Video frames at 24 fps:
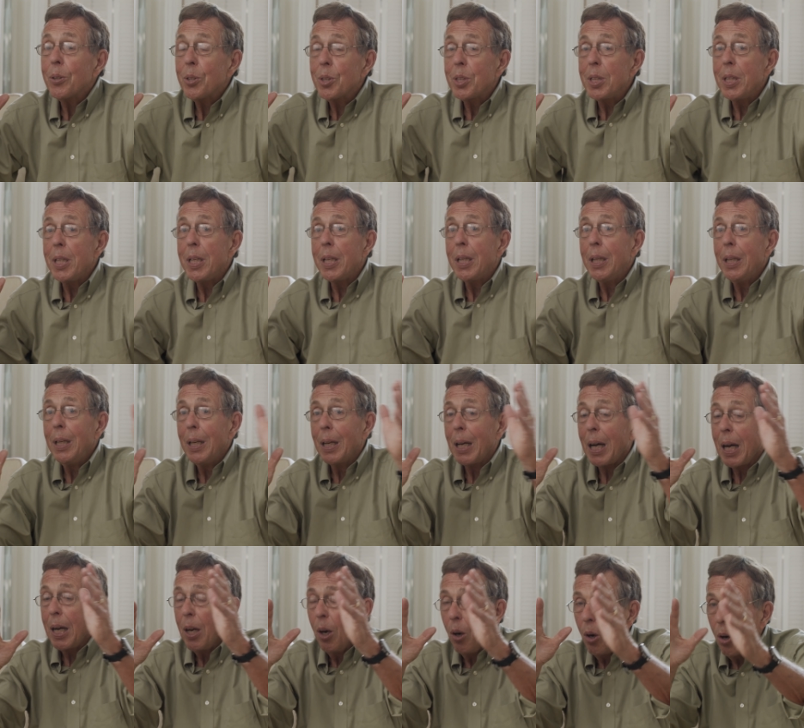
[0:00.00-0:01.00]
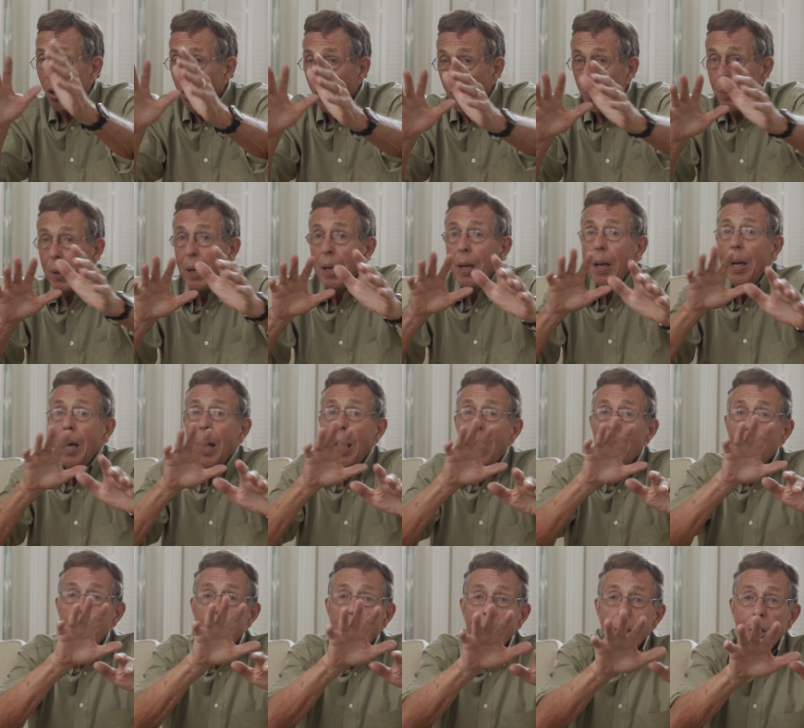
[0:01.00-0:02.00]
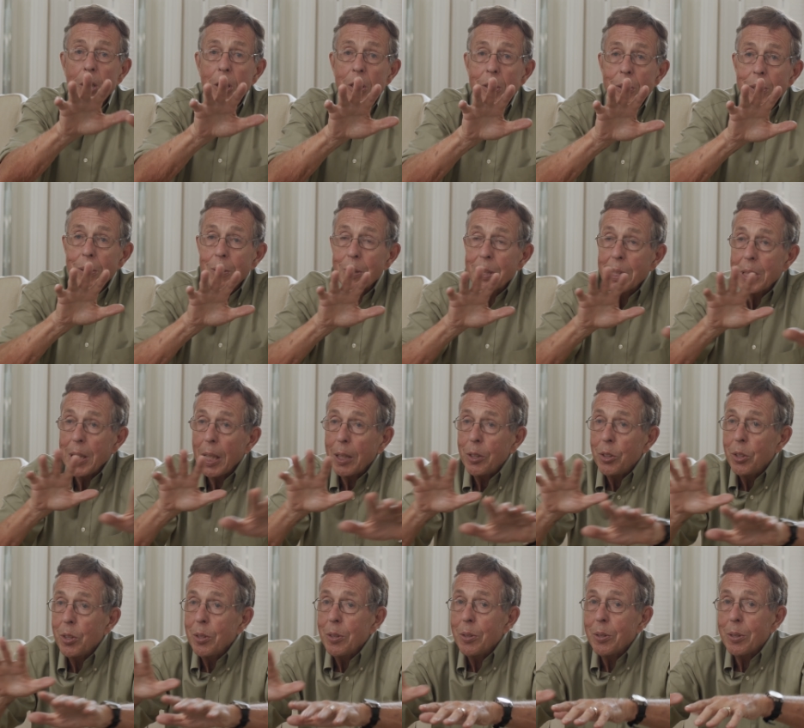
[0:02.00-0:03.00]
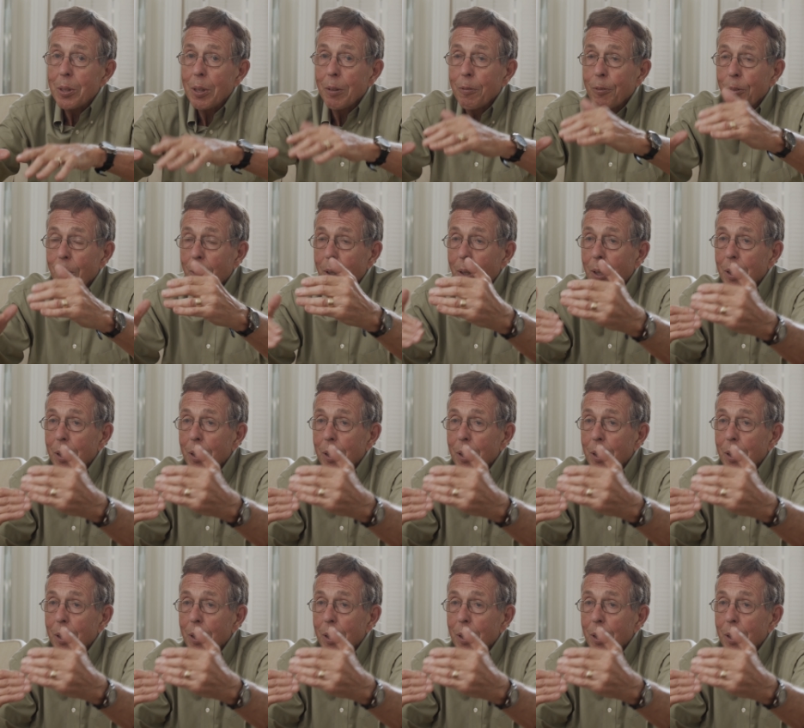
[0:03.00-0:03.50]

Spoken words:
You're seeing, I hope, how various sections of